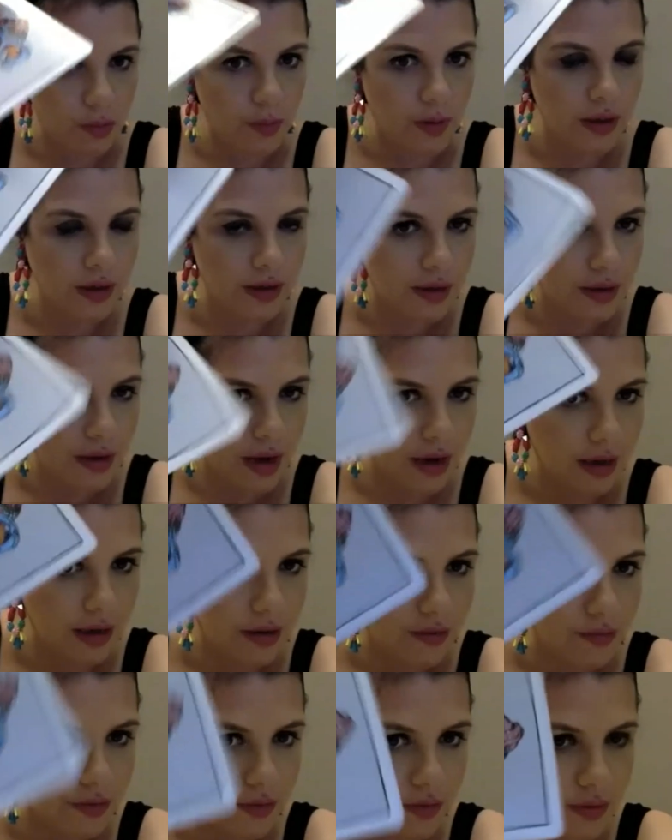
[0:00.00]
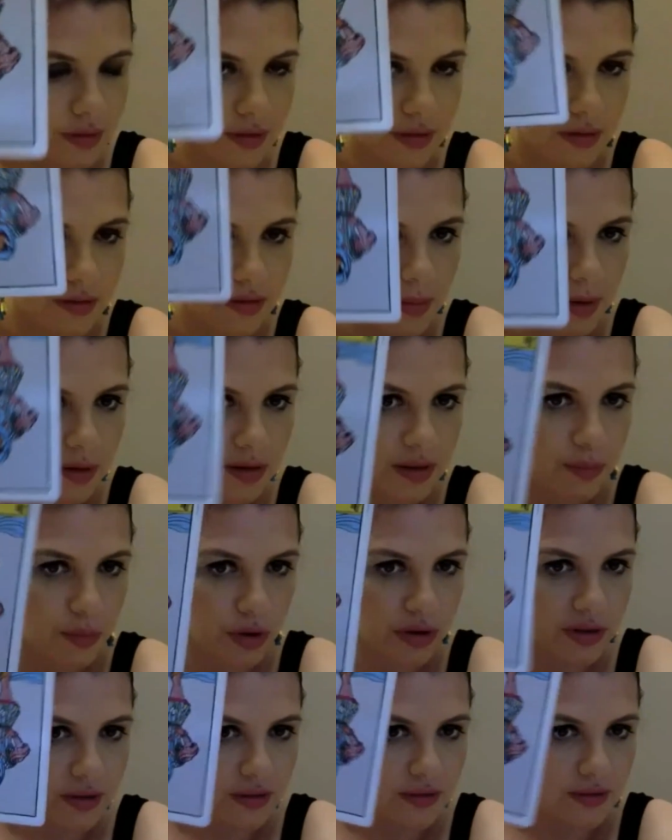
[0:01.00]
be the negative, the news about the
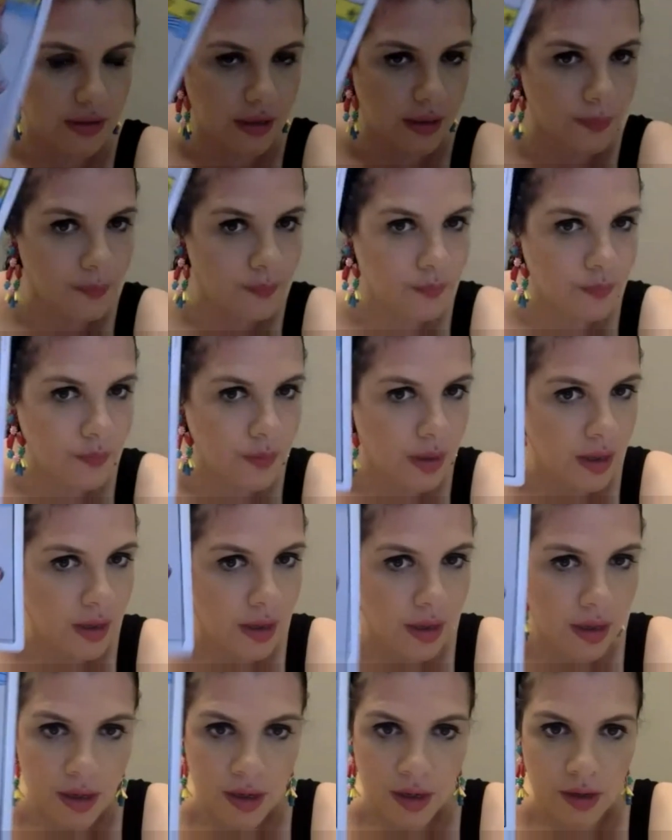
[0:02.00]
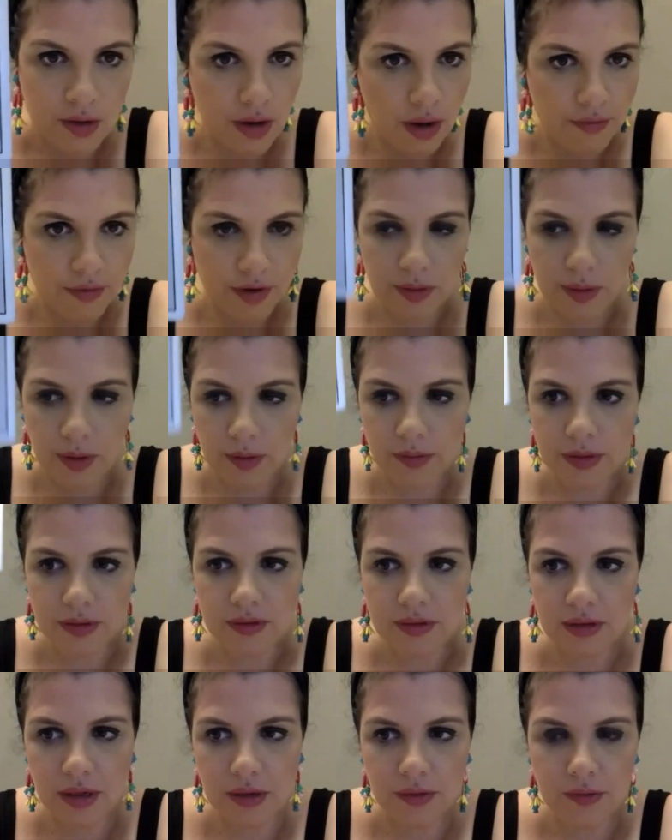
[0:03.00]
pregnancy. Not very well
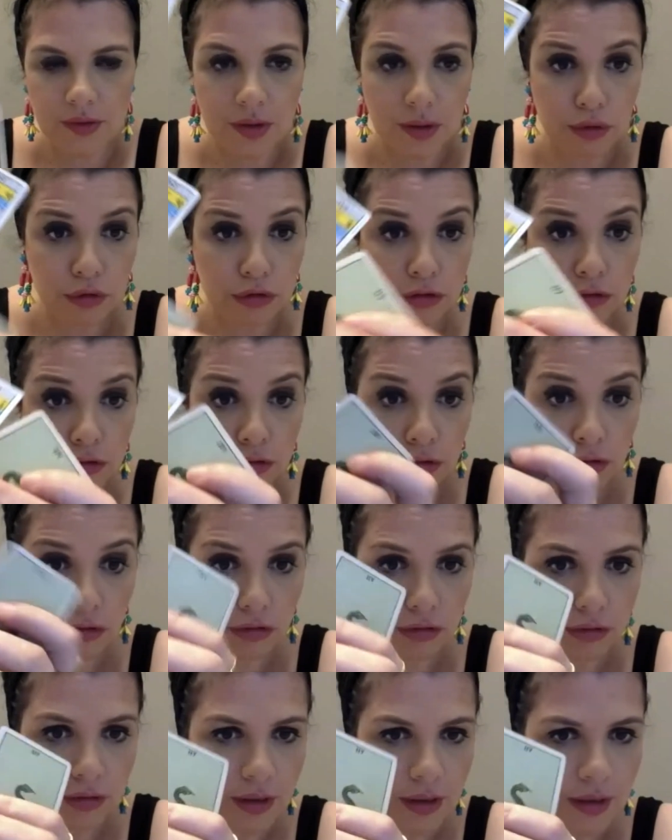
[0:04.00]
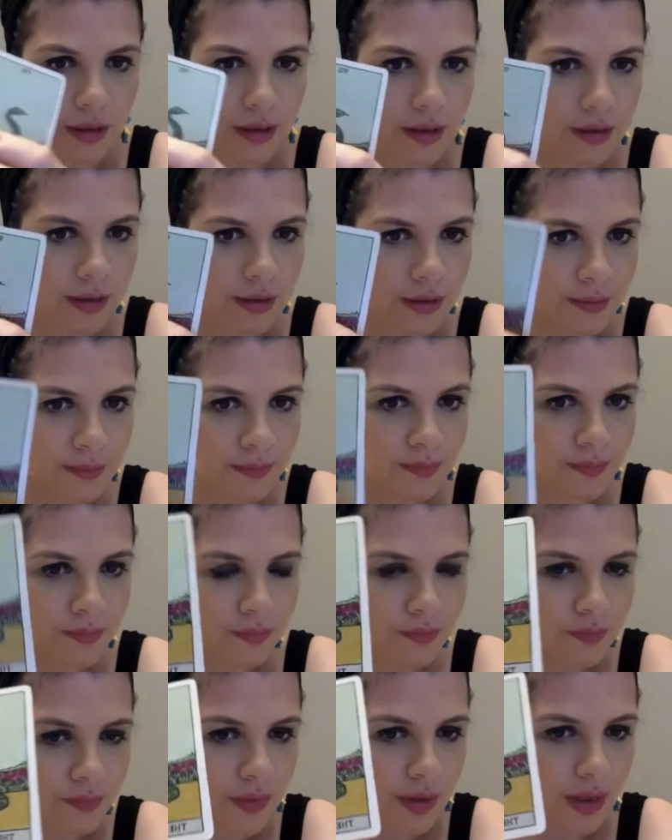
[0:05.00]
received. Oh,
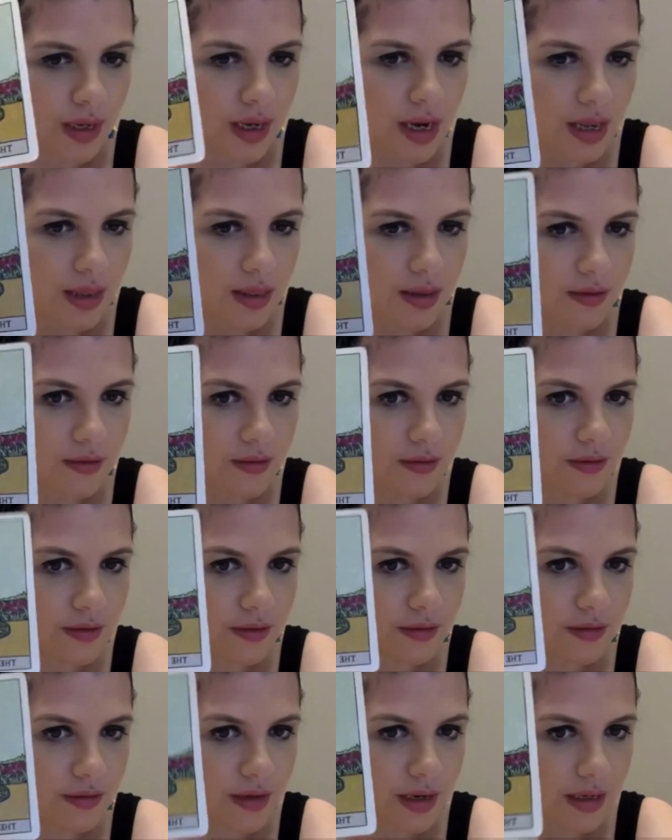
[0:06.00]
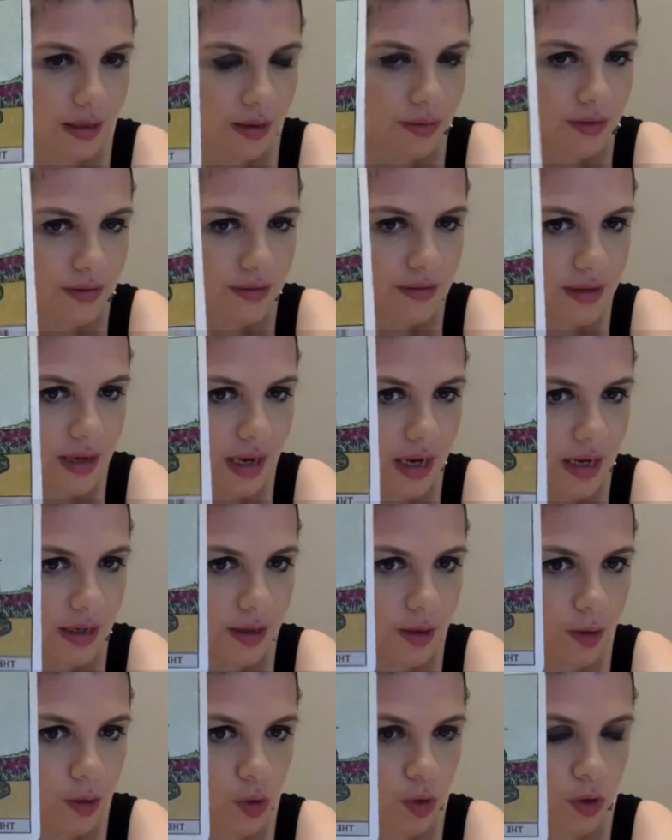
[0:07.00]
and this is the snake. Now, the
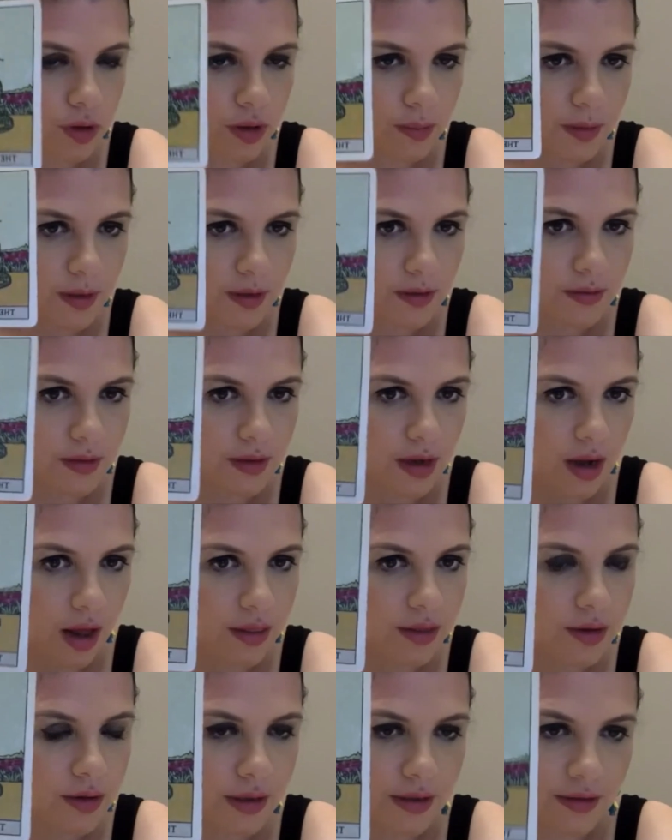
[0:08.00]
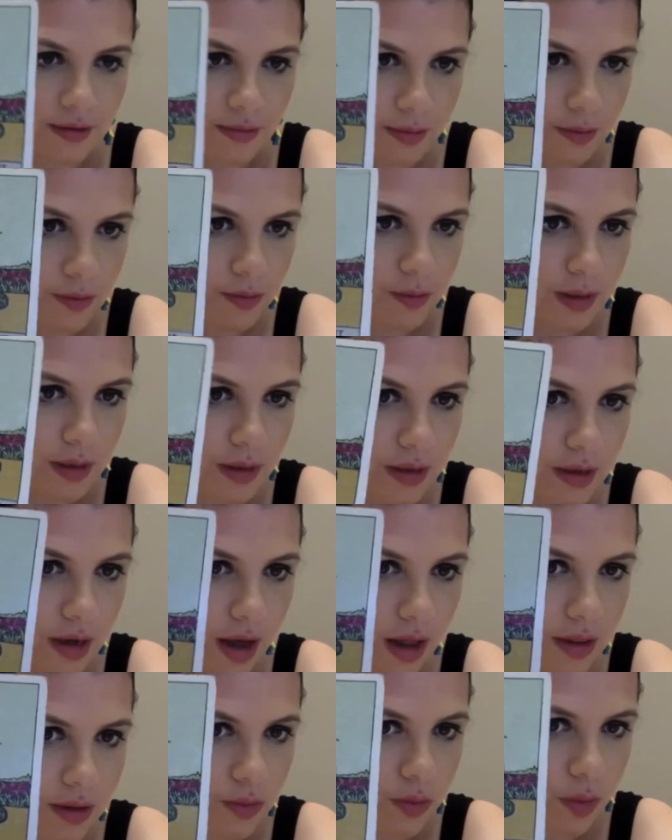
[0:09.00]
snake usually means the other, can sometimes mean the
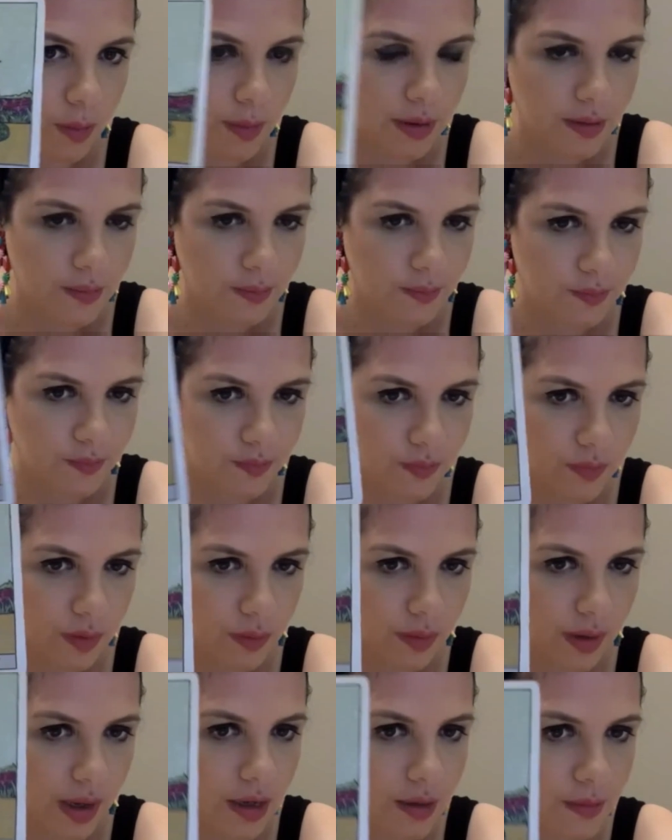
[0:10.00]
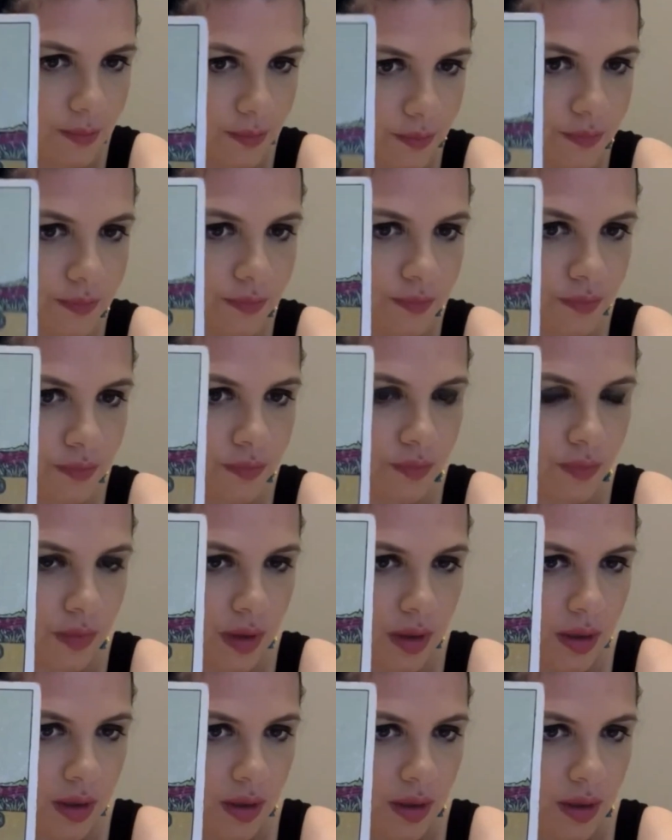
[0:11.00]
other woman, okay?
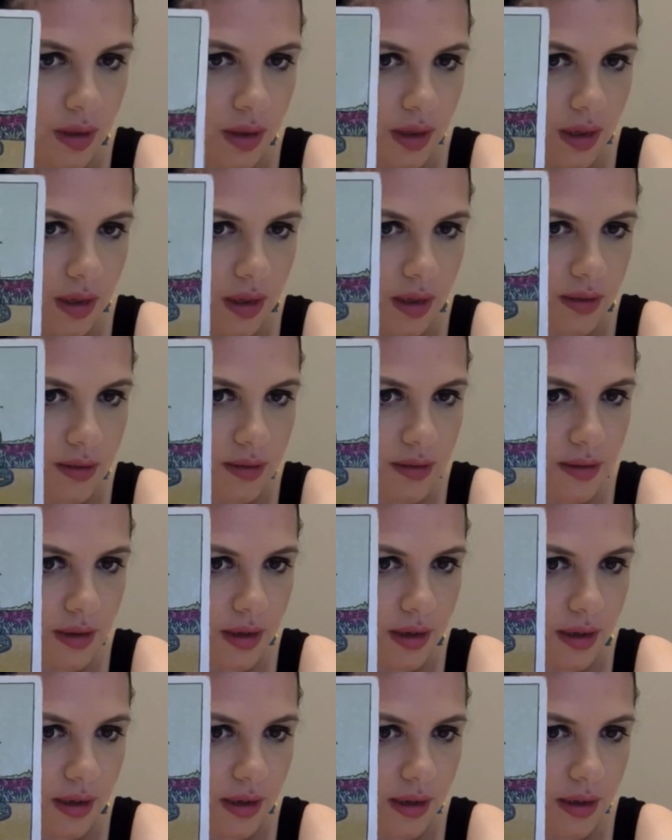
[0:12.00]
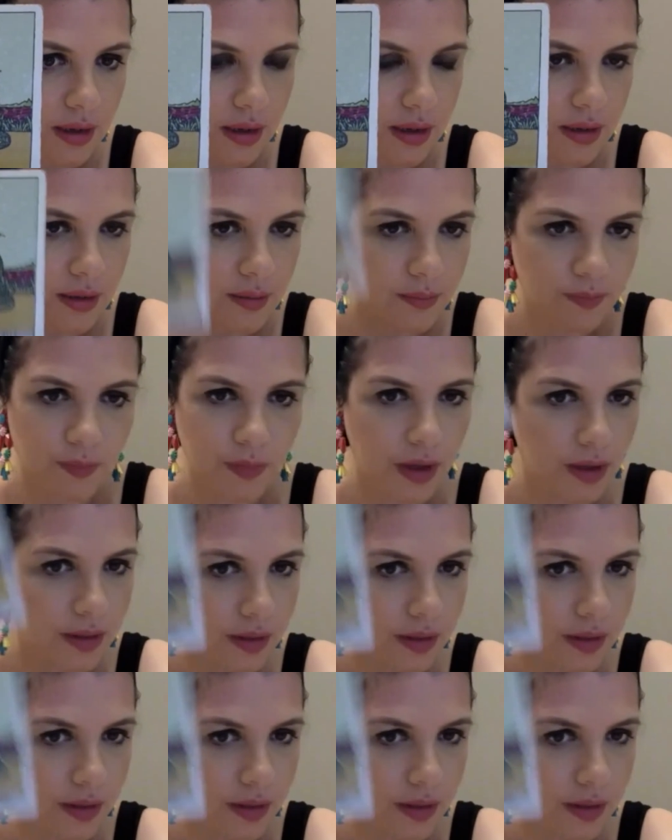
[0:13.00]
And, I